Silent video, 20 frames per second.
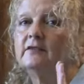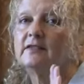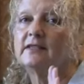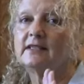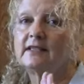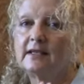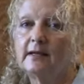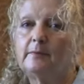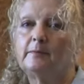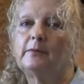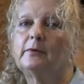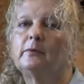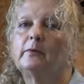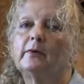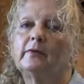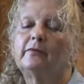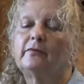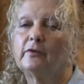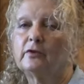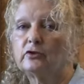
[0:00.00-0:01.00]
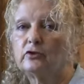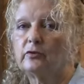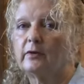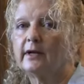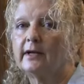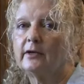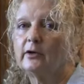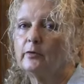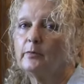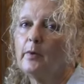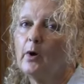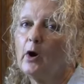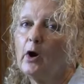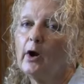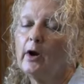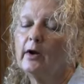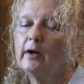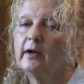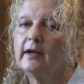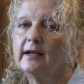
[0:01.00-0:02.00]
skip the refrigerator
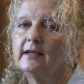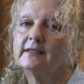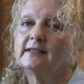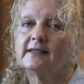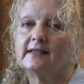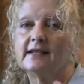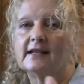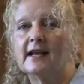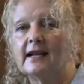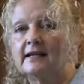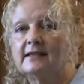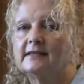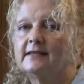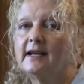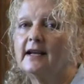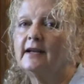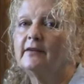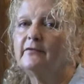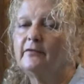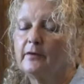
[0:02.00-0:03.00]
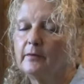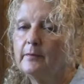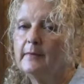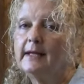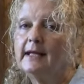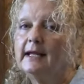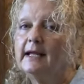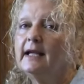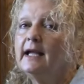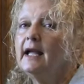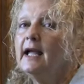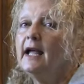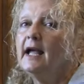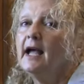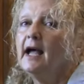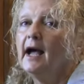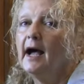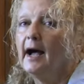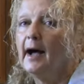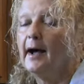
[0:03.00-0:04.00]
part. It's the next day for me.
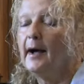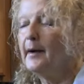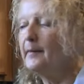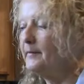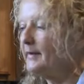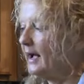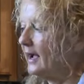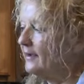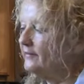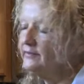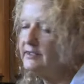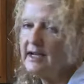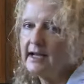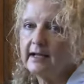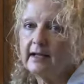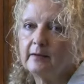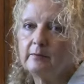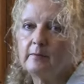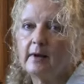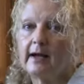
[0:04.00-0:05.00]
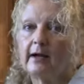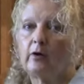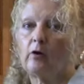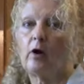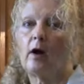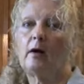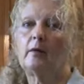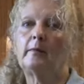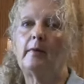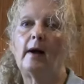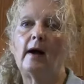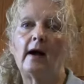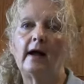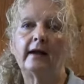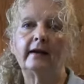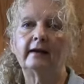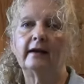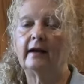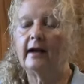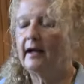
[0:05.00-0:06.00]
Um, I've taken my crock
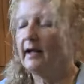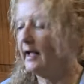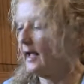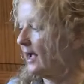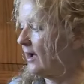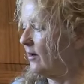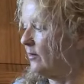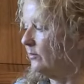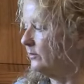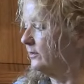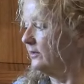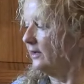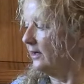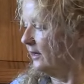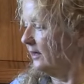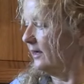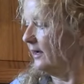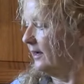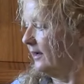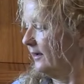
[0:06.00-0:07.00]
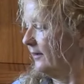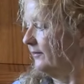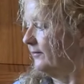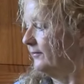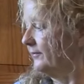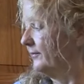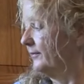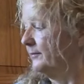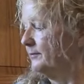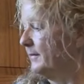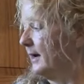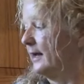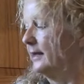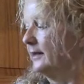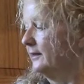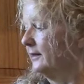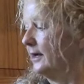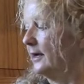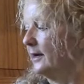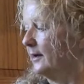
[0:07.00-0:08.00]
pot out of my,
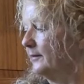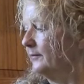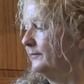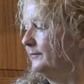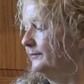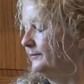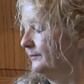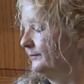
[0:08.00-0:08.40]
the